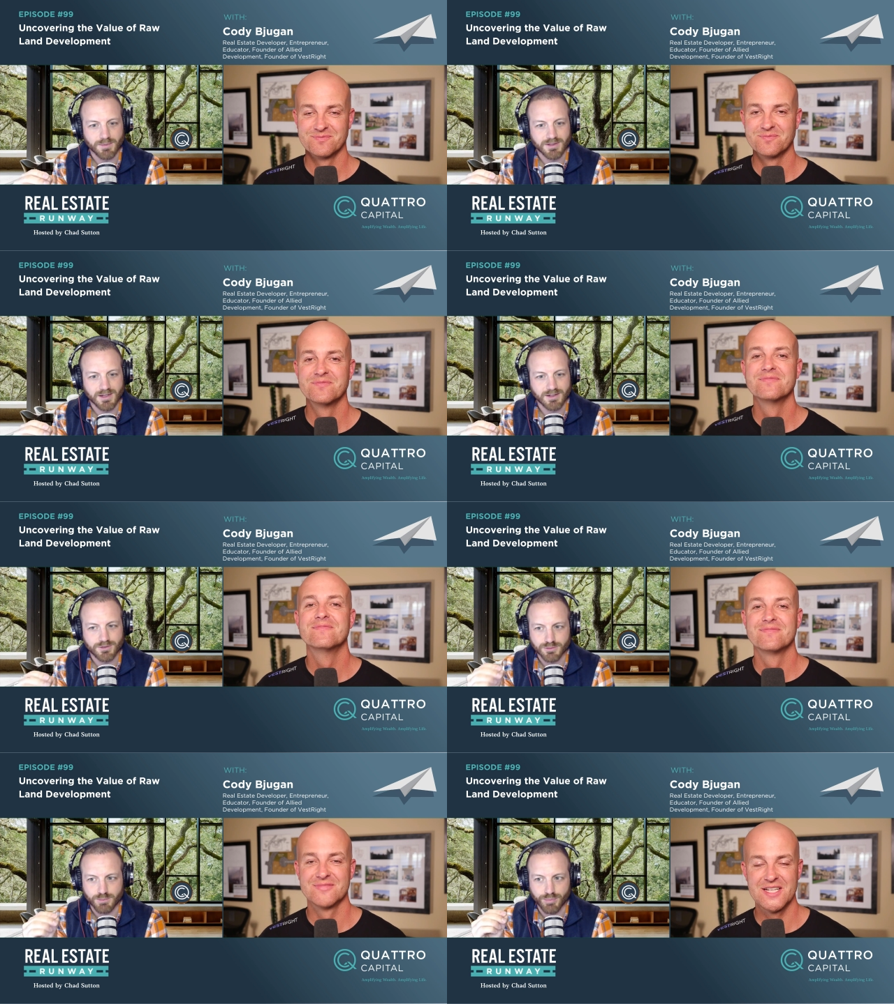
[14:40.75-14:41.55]
Speaker 1: And that is
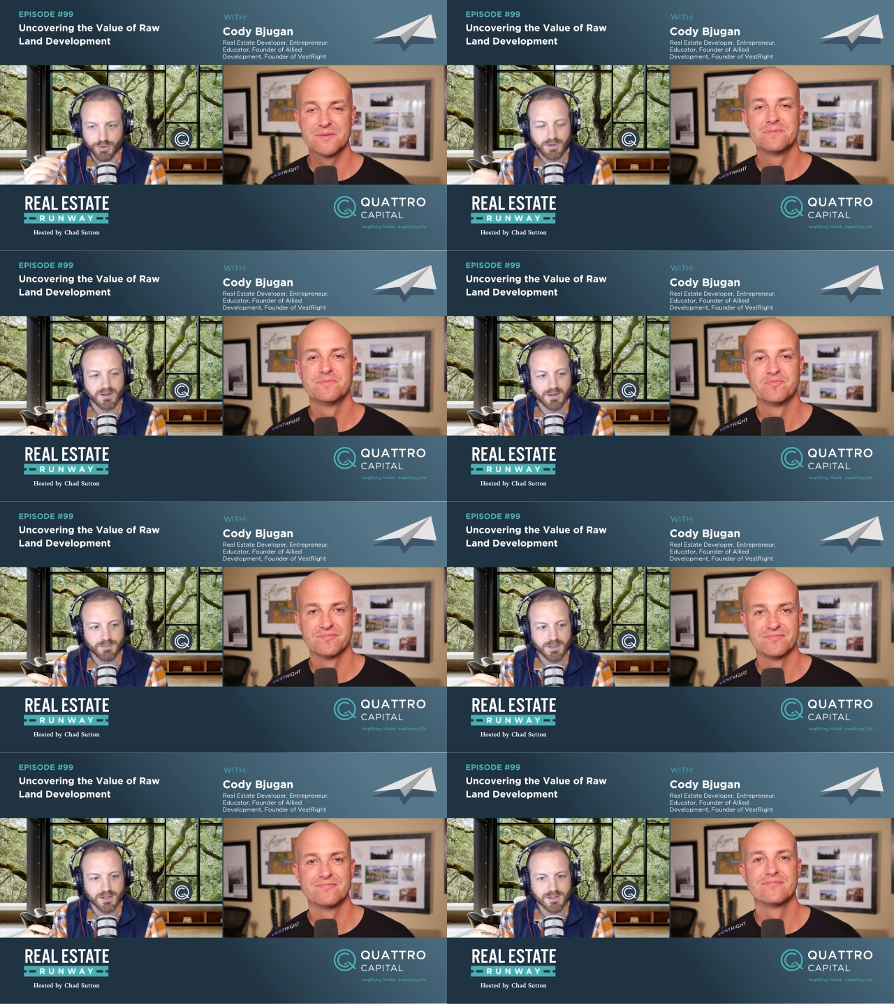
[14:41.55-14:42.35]
just brilliant yep.
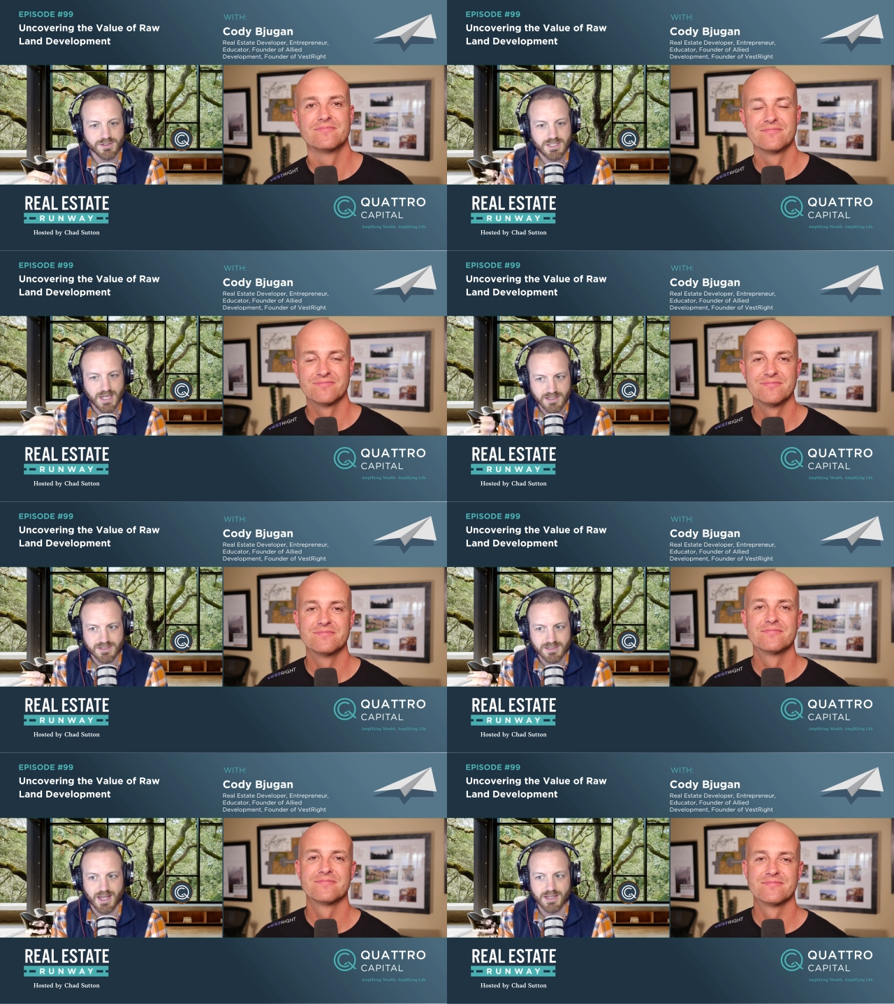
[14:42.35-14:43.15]
because, yes,
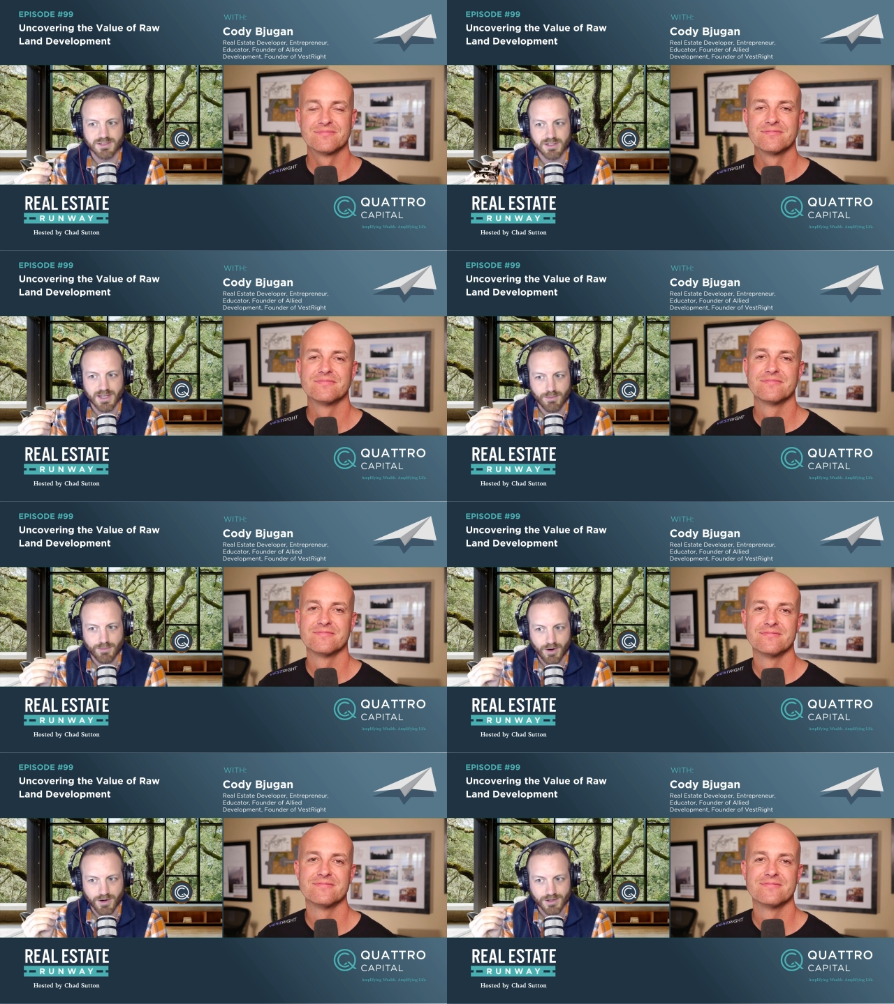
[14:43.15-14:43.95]
as the labor
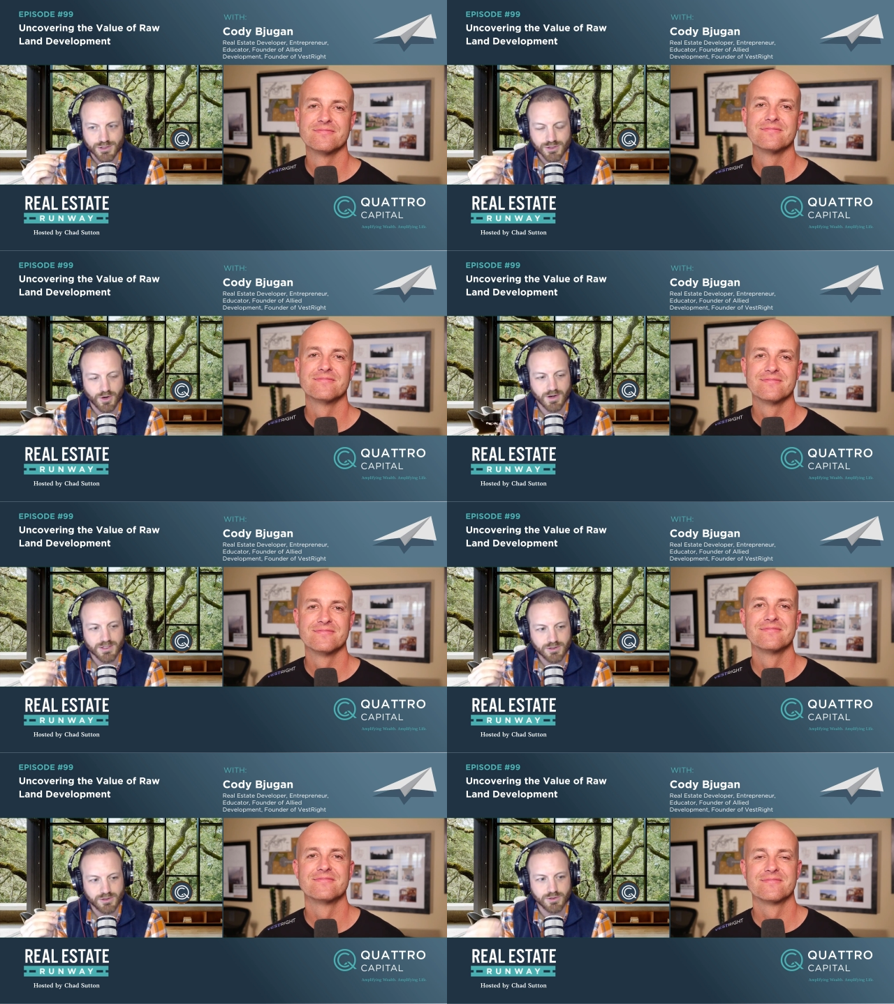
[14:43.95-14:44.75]
market is starting
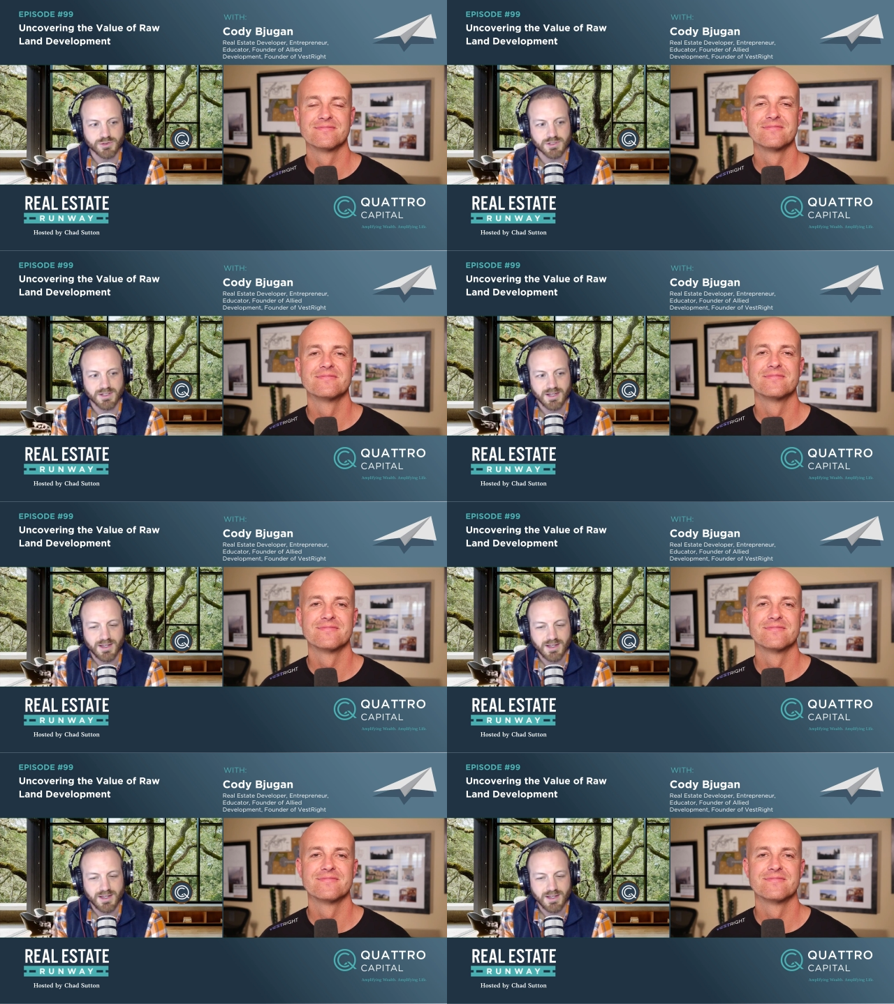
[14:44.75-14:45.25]
to loosen,